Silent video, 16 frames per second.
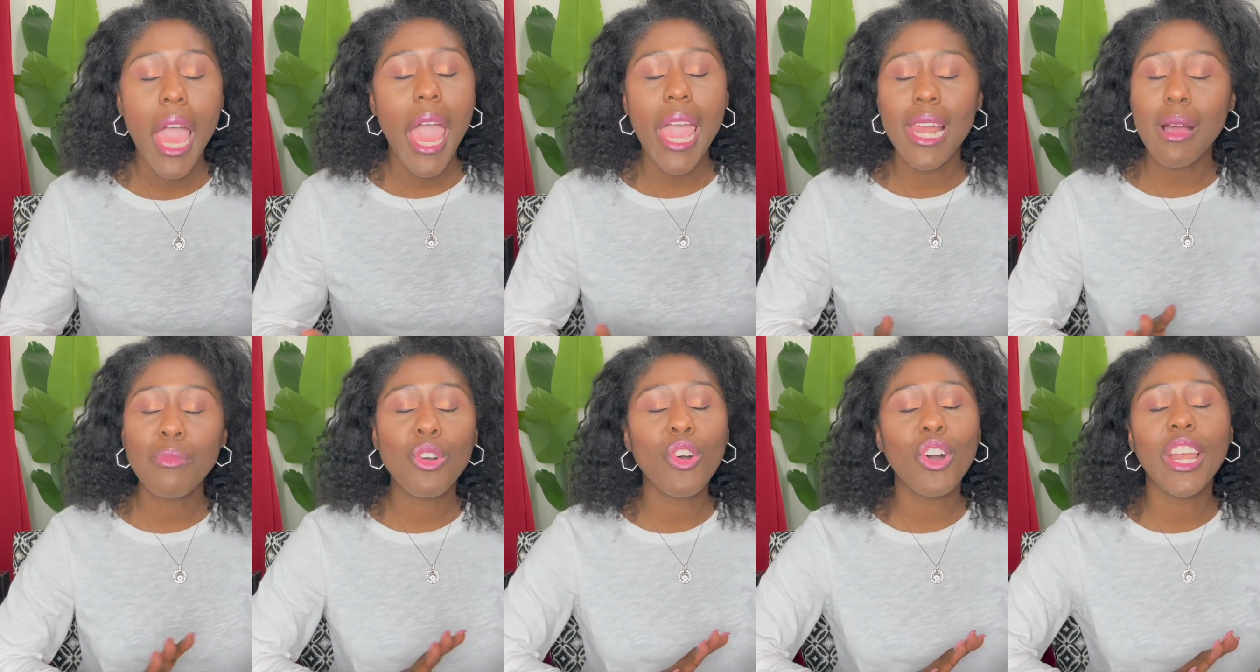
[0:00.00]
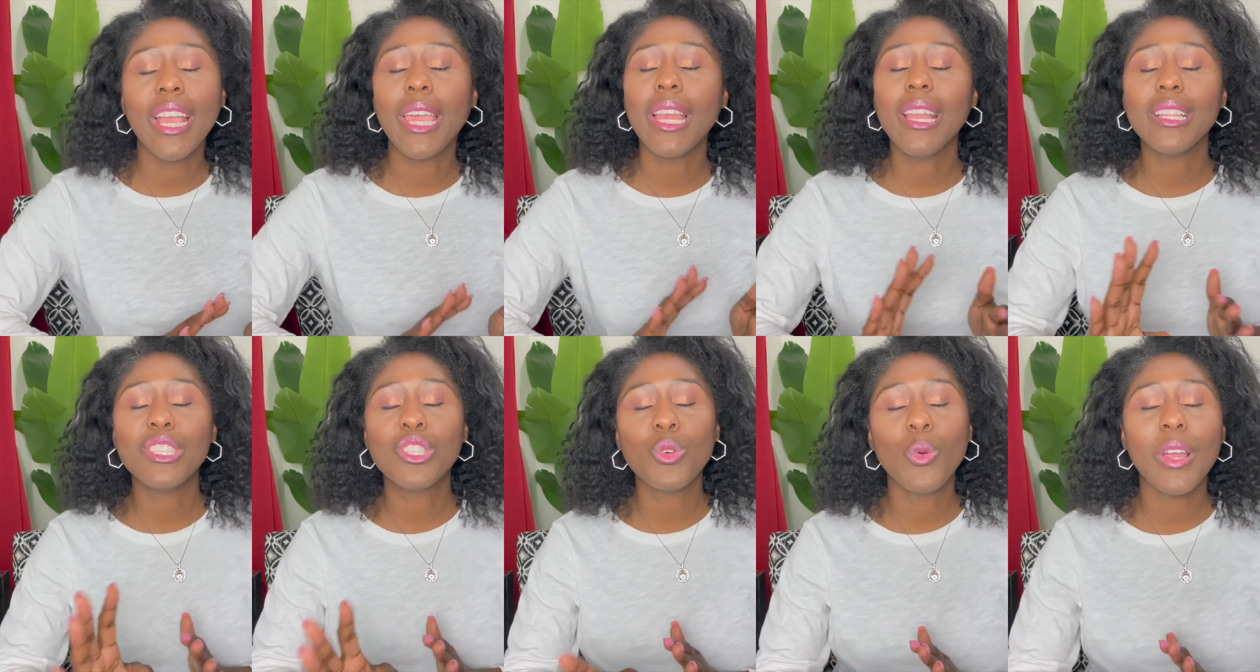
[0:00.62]
and I'm going to get
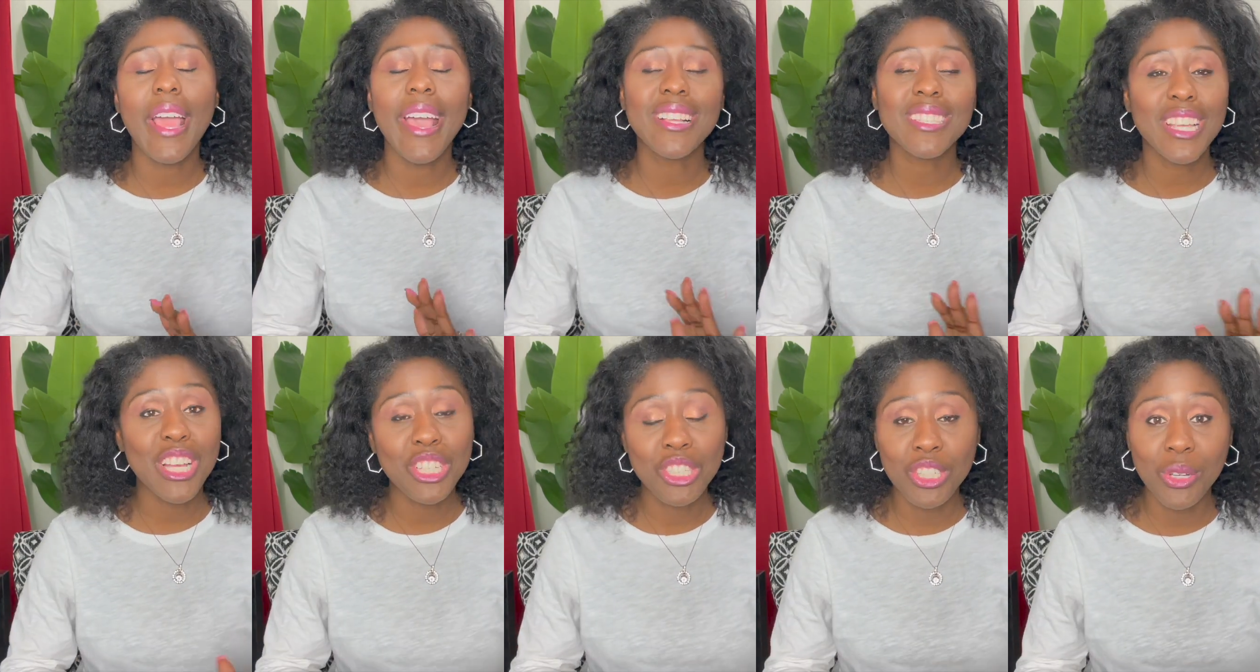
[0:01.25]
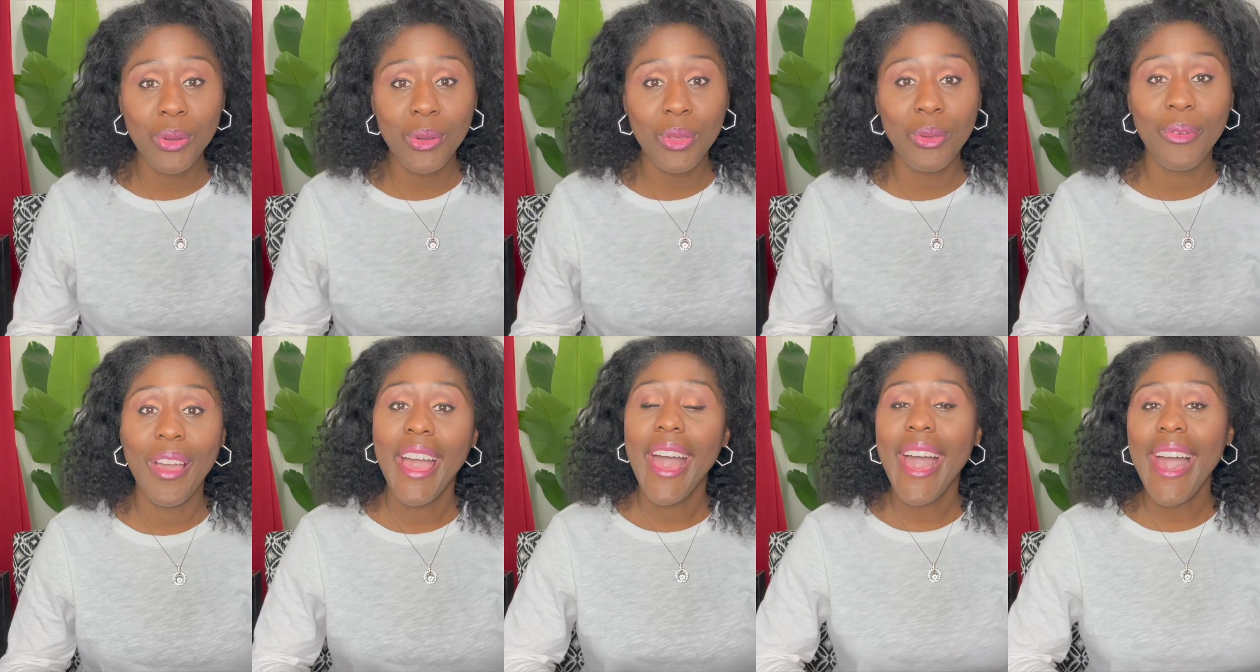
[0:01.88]
into it as I show you
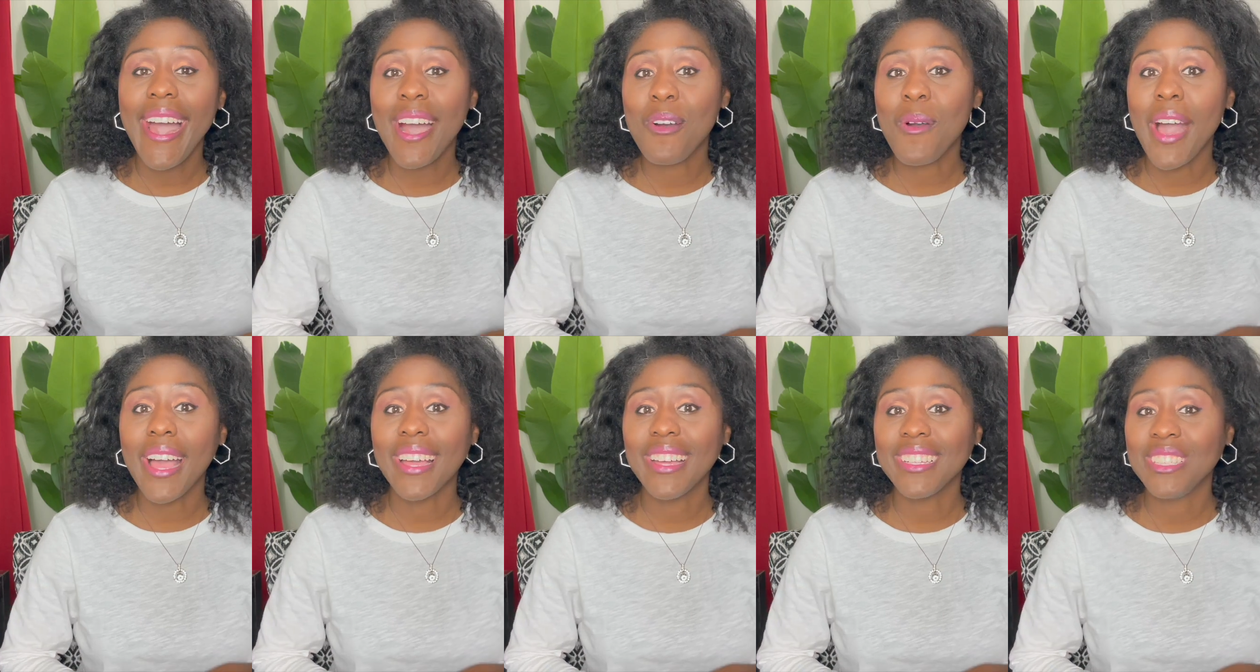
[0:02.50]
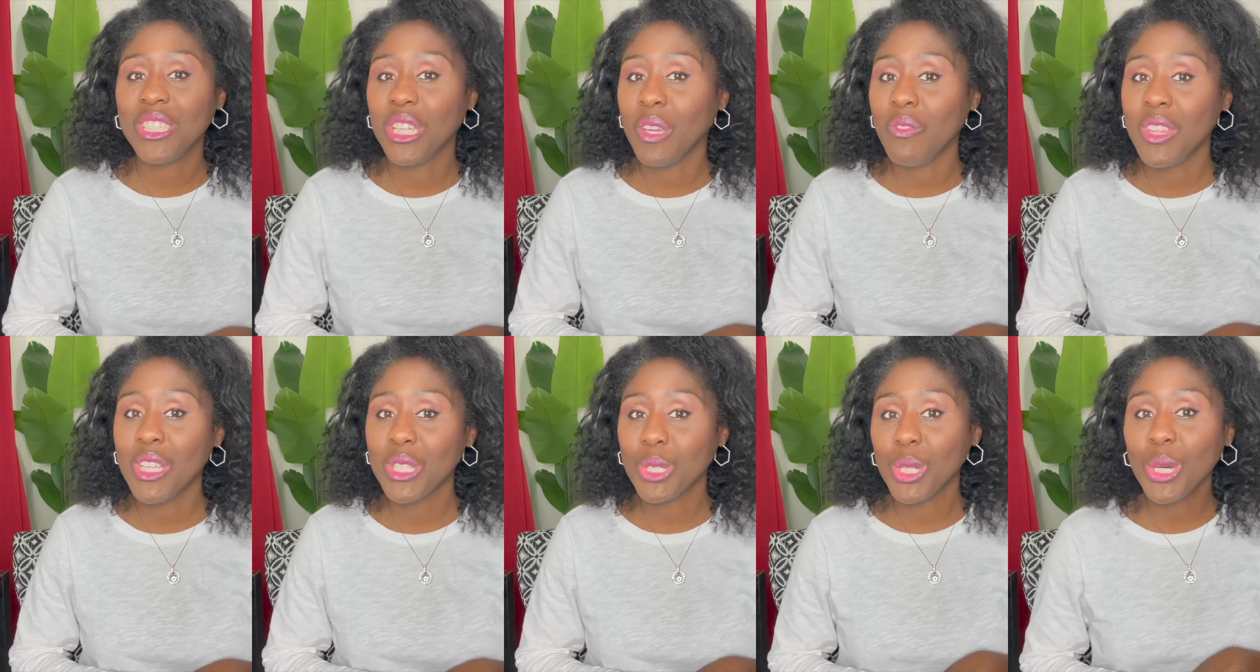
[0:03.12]
how I achieved
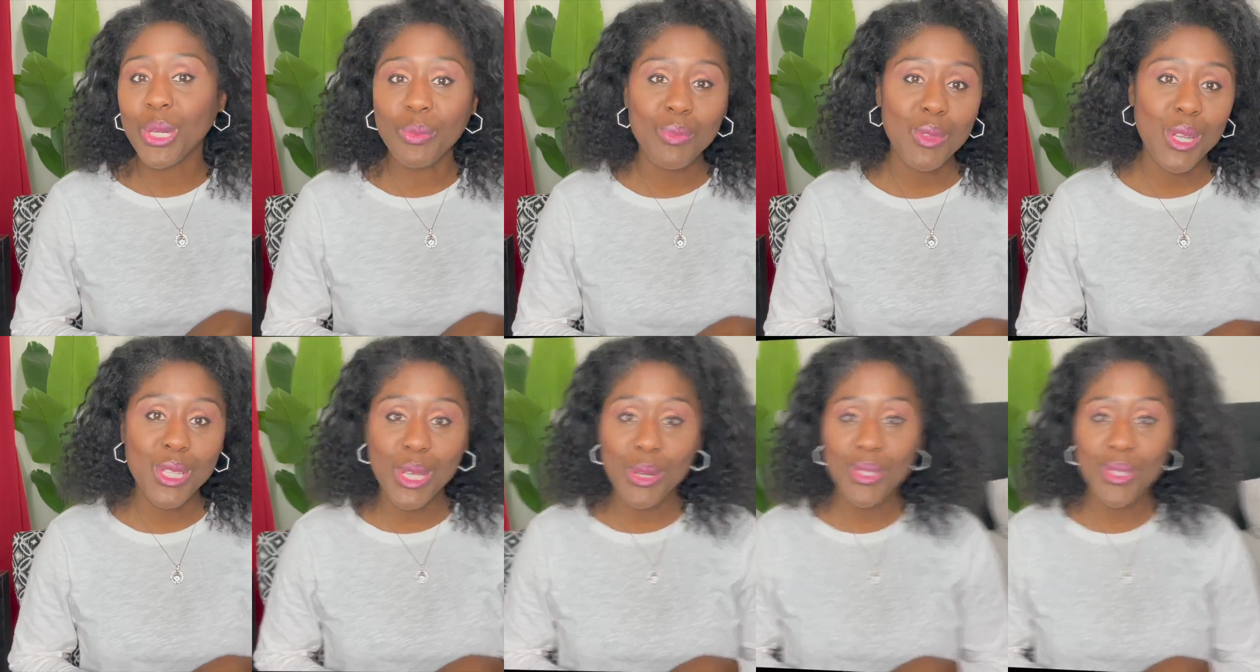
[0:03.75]
this look. So